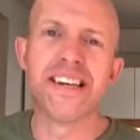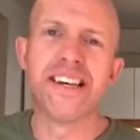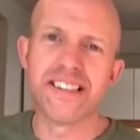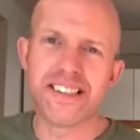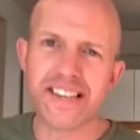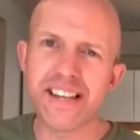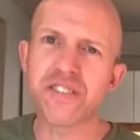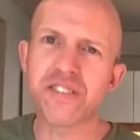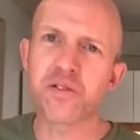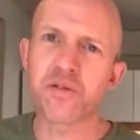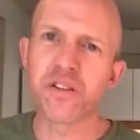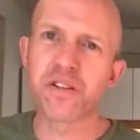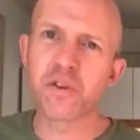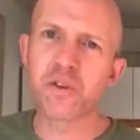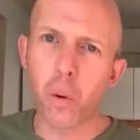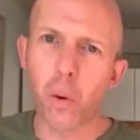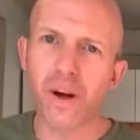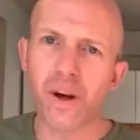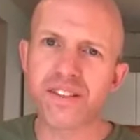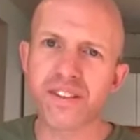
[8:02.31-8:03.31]
The answer is
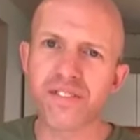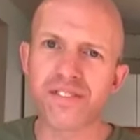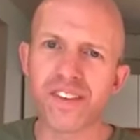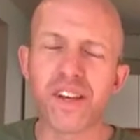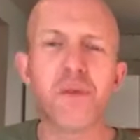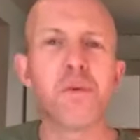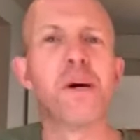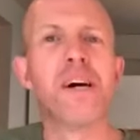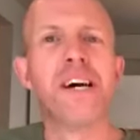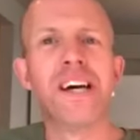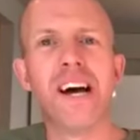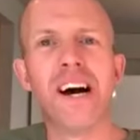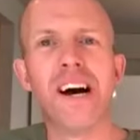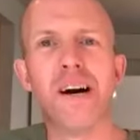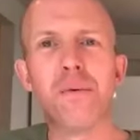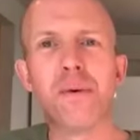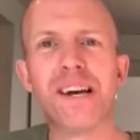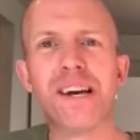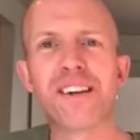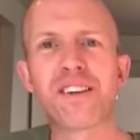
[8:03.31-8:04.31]
quite a few.
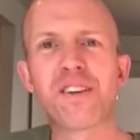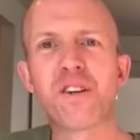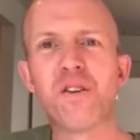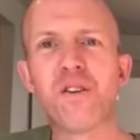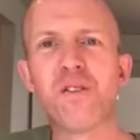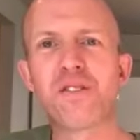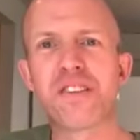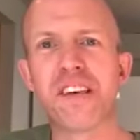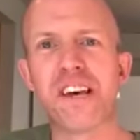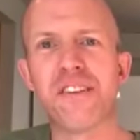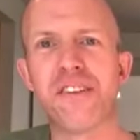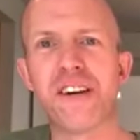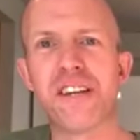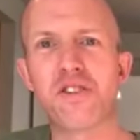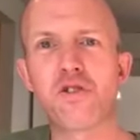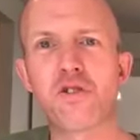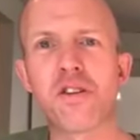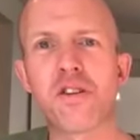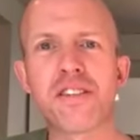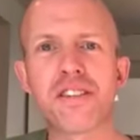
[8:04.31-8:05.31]
We had a good set of
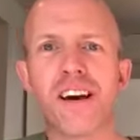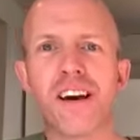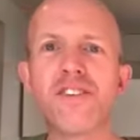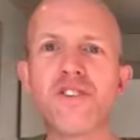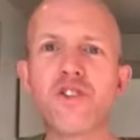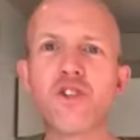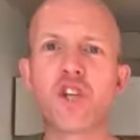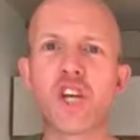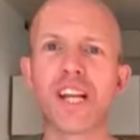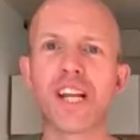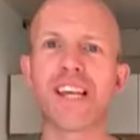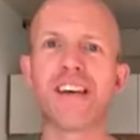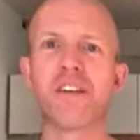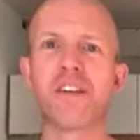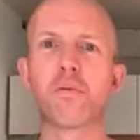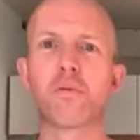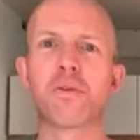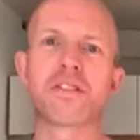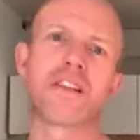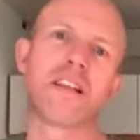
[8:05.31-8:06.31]
entries, and
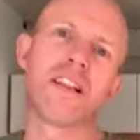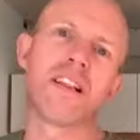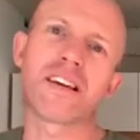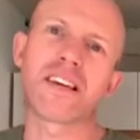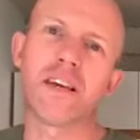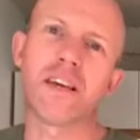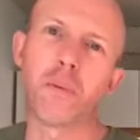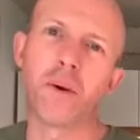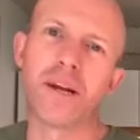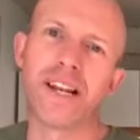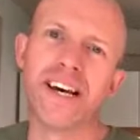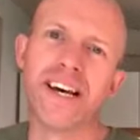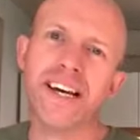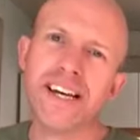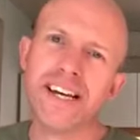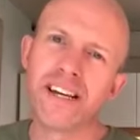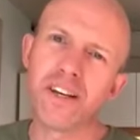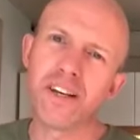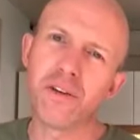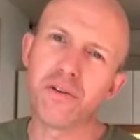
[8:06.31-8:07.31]
Gillian was the lucky winner
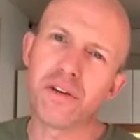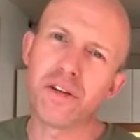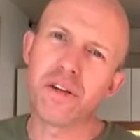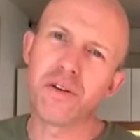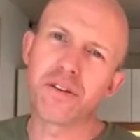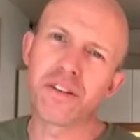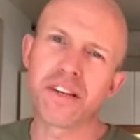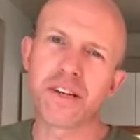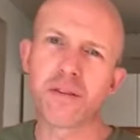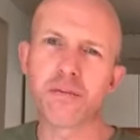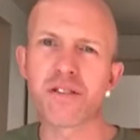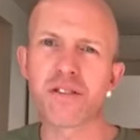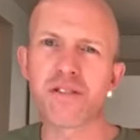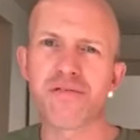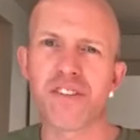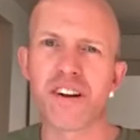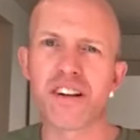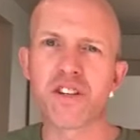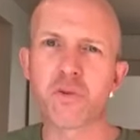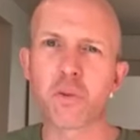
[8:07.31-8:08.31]
who knew that it was the
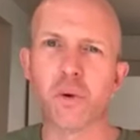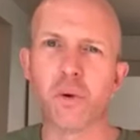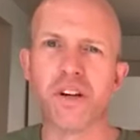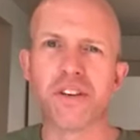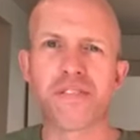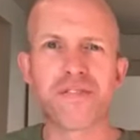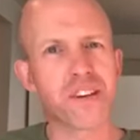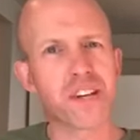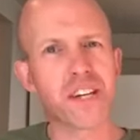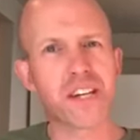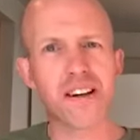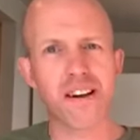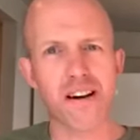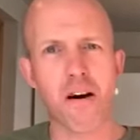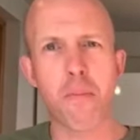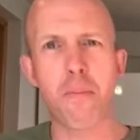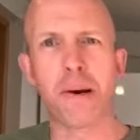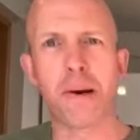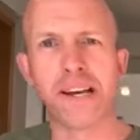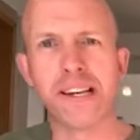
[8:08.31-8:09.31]
French word for
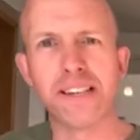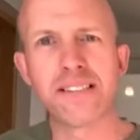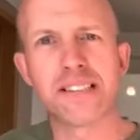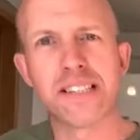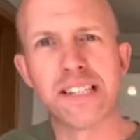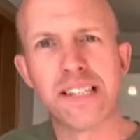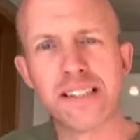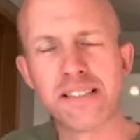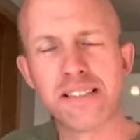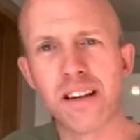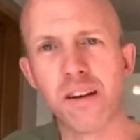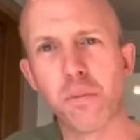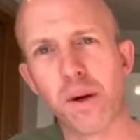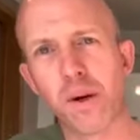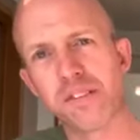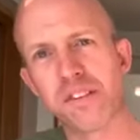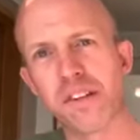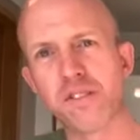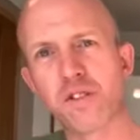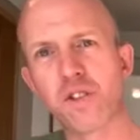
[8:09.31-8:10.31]
carpet. So
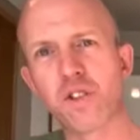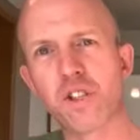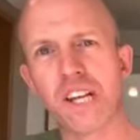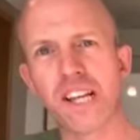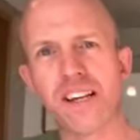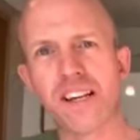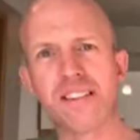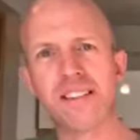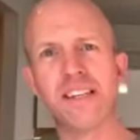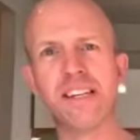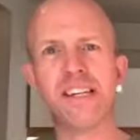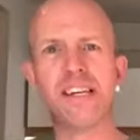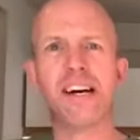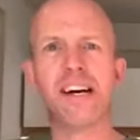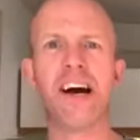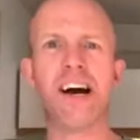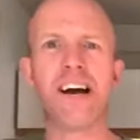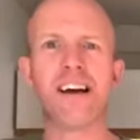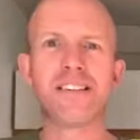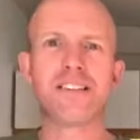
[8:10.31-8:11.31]
well done to Gillian,
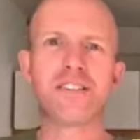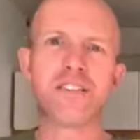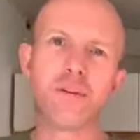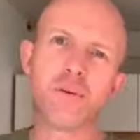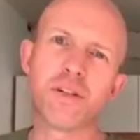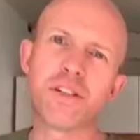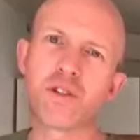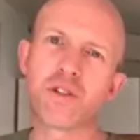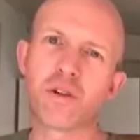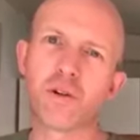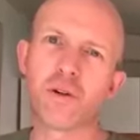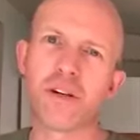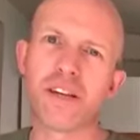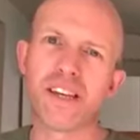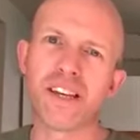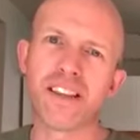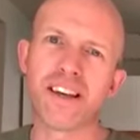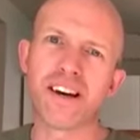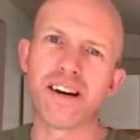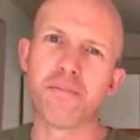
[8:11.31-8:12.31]
and do enjoy
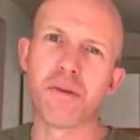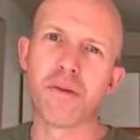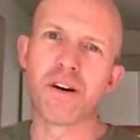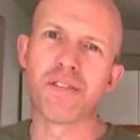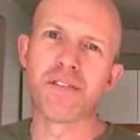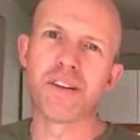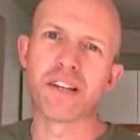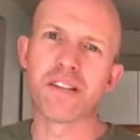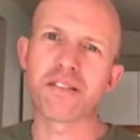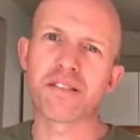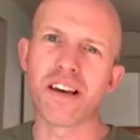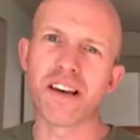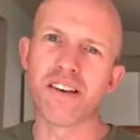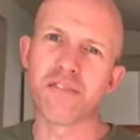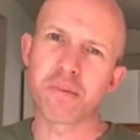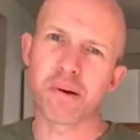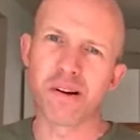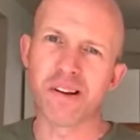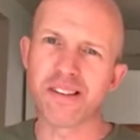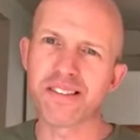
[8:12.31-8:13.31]
that marvellous set of
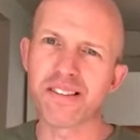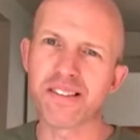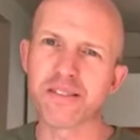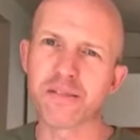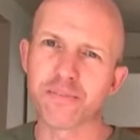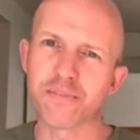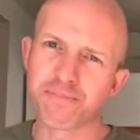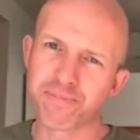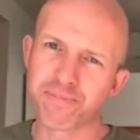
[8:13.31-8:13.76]
prizes.